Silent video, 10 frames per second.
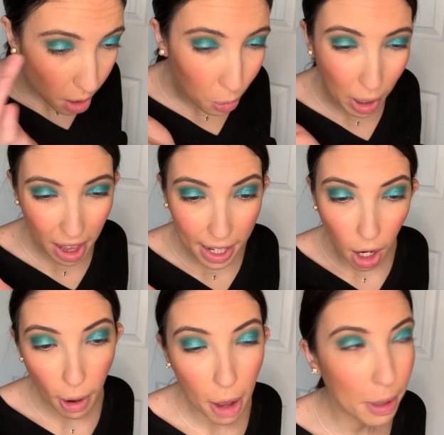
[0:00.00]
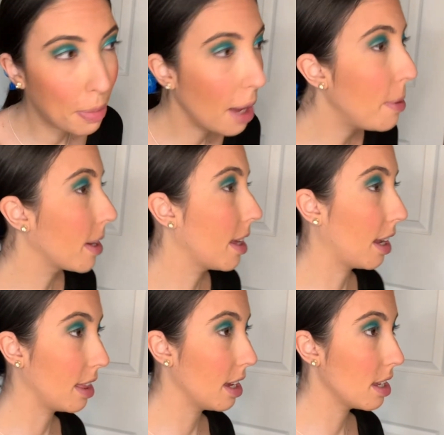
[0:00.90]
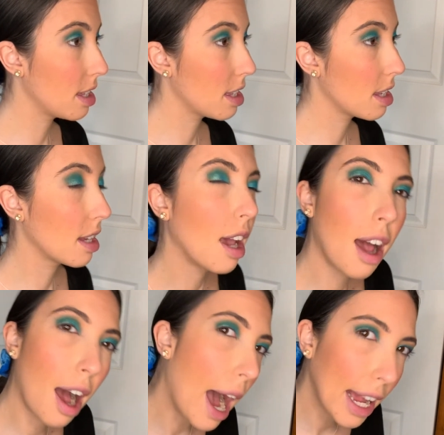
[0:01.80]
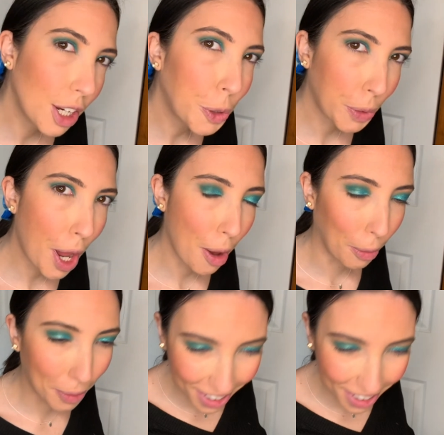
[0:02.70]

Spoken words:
Will I go out in public like this? I don't know.